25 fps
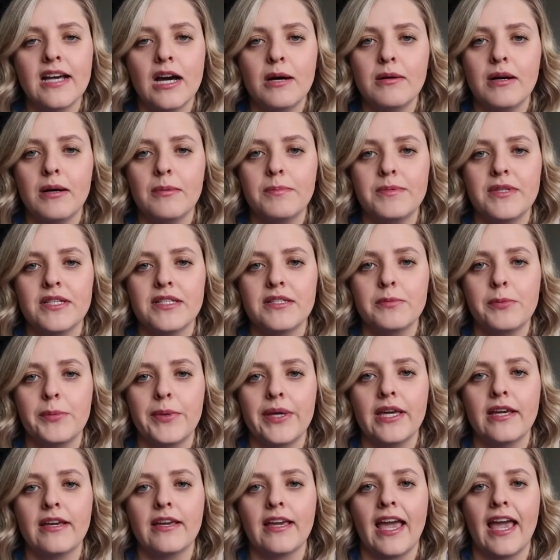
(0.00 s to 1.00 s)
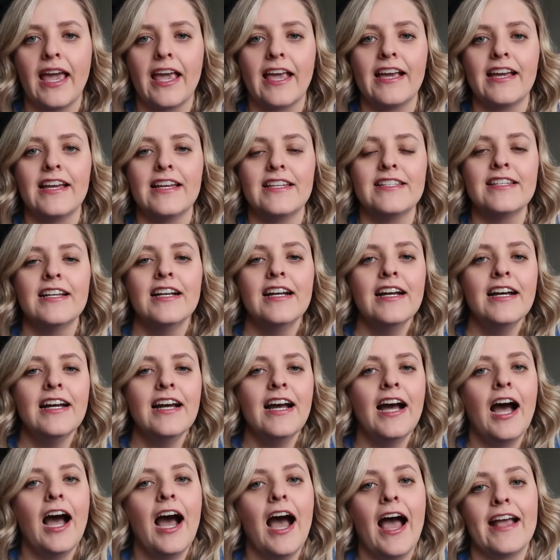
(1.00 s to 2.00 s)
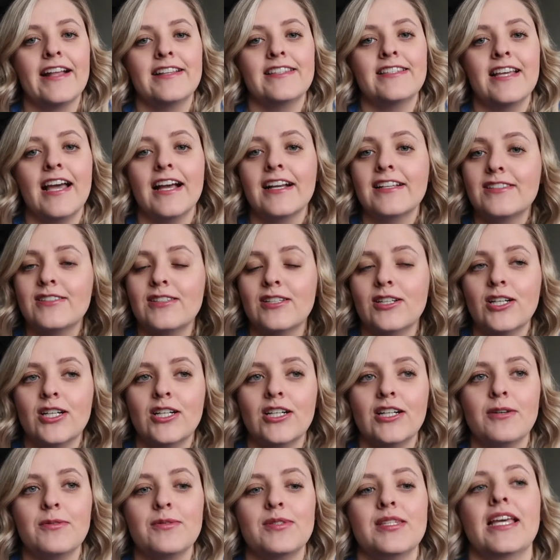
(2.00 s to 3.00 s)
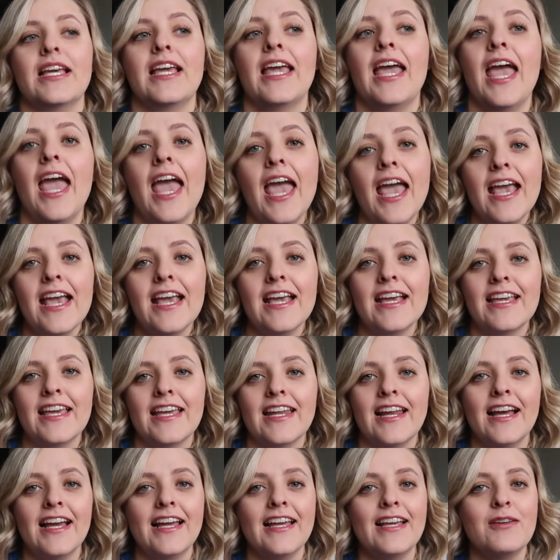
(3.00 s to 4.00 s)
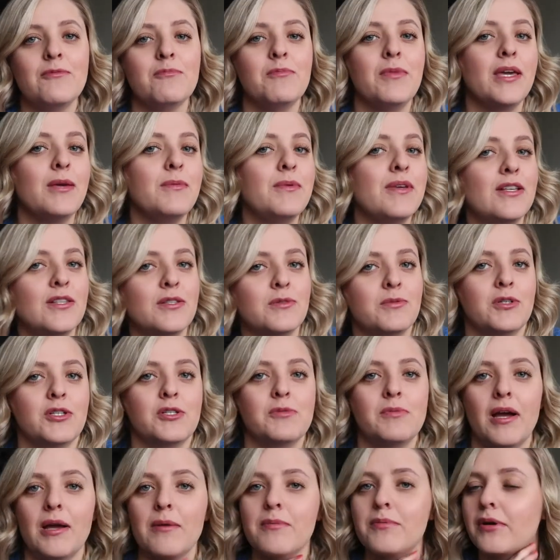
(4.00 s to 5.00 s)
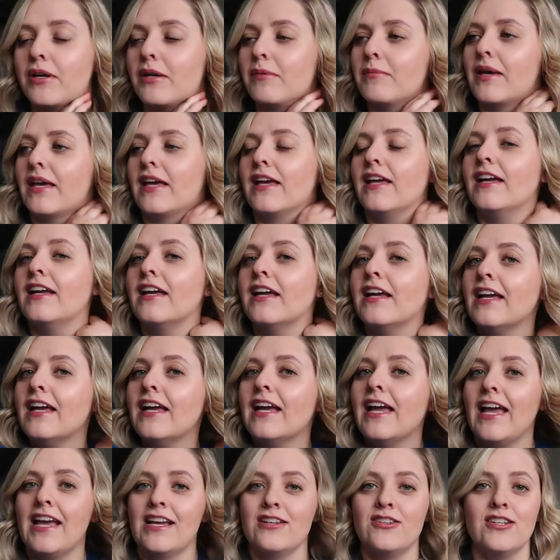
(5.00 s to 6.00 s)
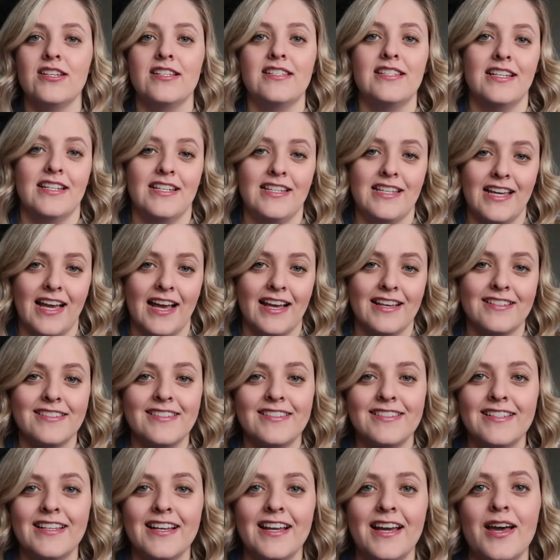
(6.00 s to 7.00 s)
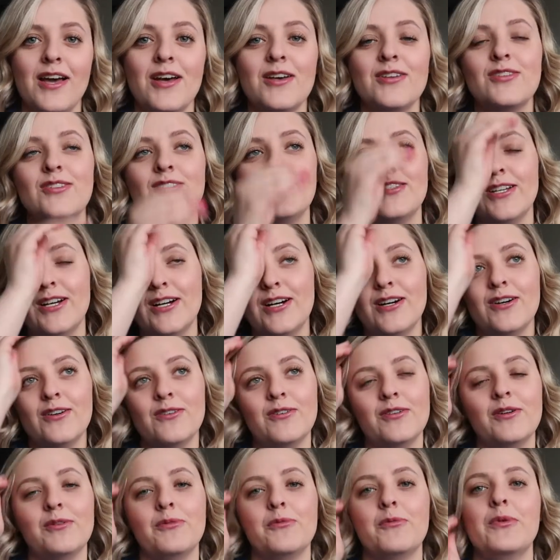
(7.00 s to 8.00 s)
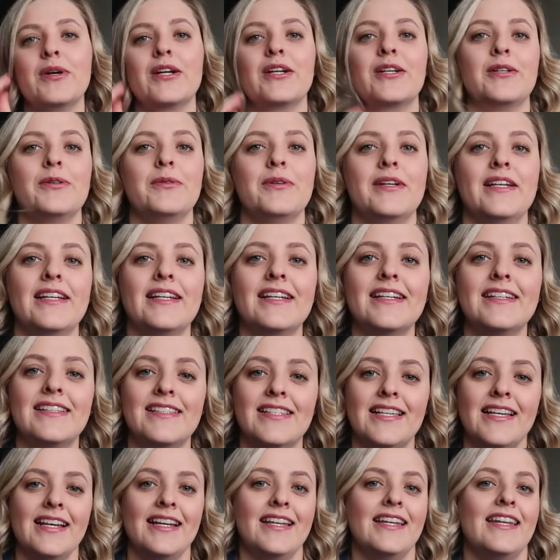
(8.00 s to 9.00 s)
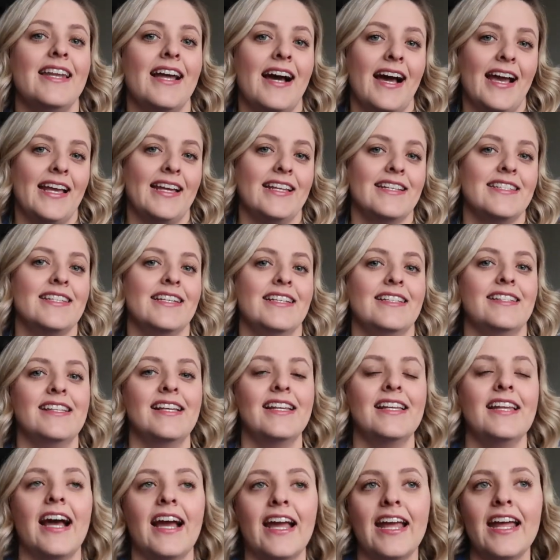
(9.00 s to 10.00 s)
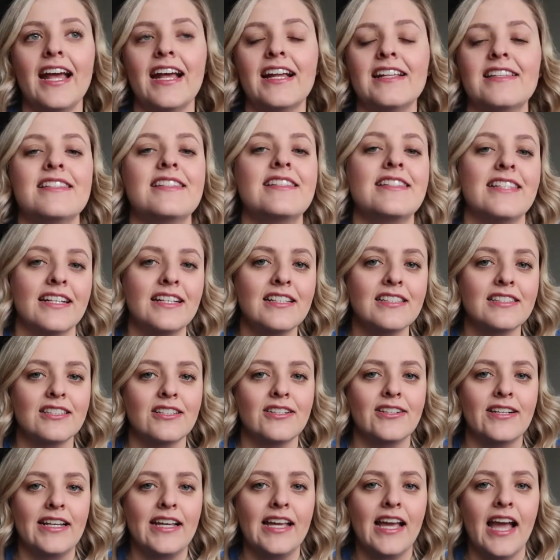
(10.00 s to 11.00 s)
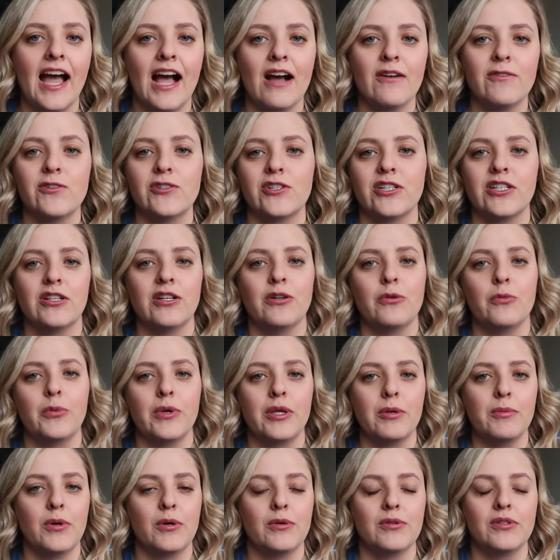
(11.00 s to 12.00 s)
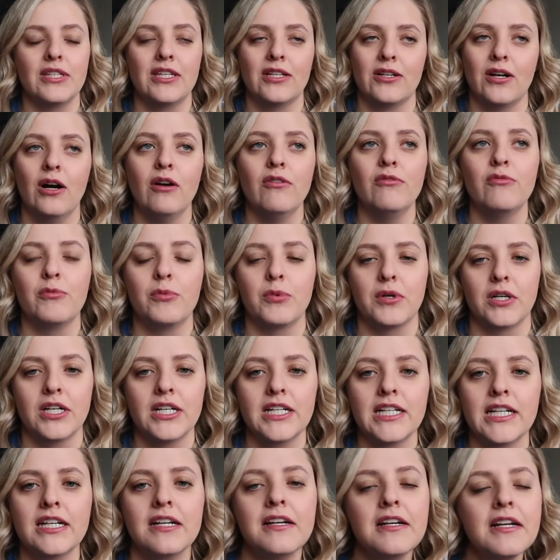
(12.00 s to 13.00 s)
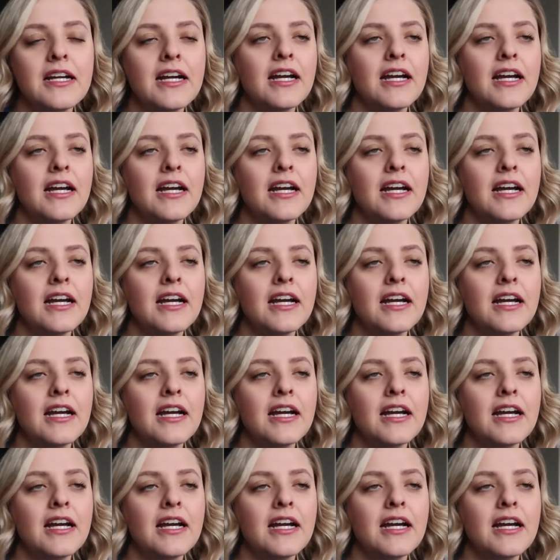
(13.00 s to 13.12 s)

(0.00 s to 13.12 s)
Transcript: come up this week, and I texted her and I was like, hey, can I maybe switch my appointment? And she said yes. So we're going tonight. Tonight at 6:30 after we both get off work.